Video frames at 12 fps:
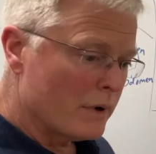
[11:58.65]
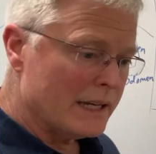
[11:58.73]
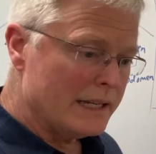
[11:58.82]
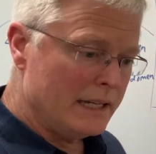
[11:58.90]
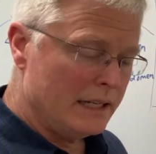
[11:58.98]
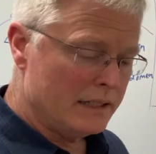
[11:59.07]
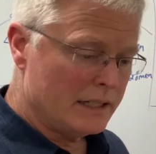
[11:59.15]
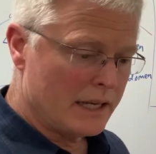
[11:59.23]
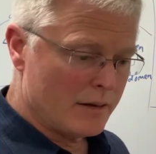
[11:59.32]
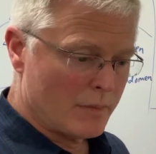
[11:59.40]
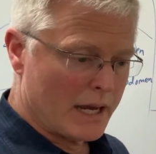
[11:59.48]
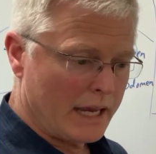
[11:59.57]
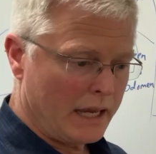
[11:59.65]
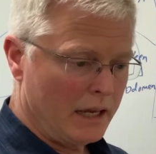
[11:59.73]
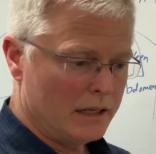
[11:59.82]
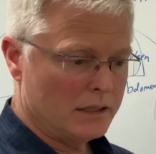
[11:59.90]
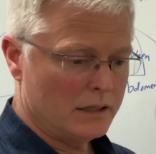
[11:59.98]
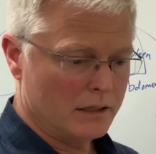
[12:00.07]
to need to get my
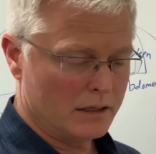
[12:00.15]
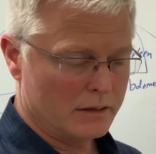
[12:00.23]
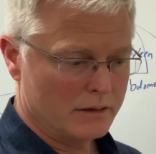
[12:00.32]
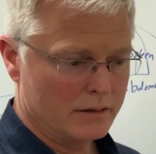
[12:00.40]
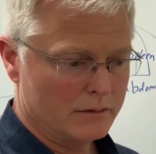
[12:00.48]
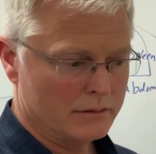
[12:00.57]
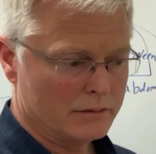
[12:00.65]
hand in there